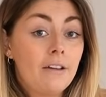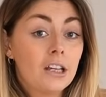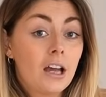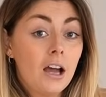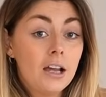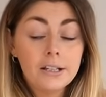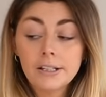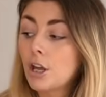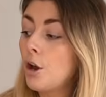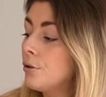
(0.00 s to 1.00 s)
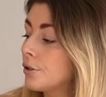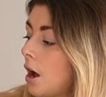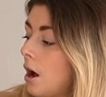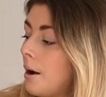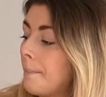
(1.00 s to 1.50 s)
have it, guys. Those
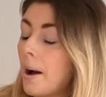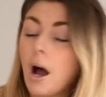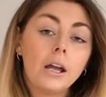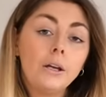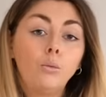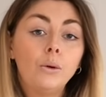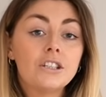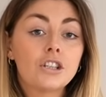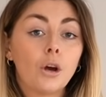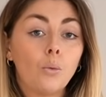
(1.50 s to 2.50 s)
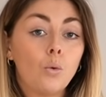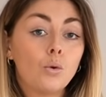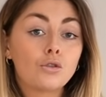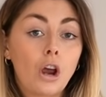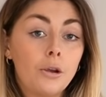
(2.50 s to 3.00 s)
are my winter
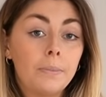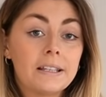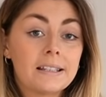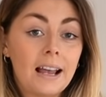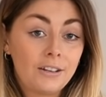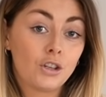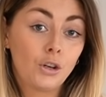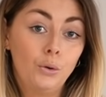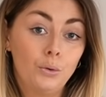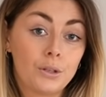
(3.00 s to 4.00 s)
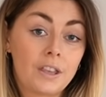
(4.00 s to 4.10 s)
wardrobe essentials.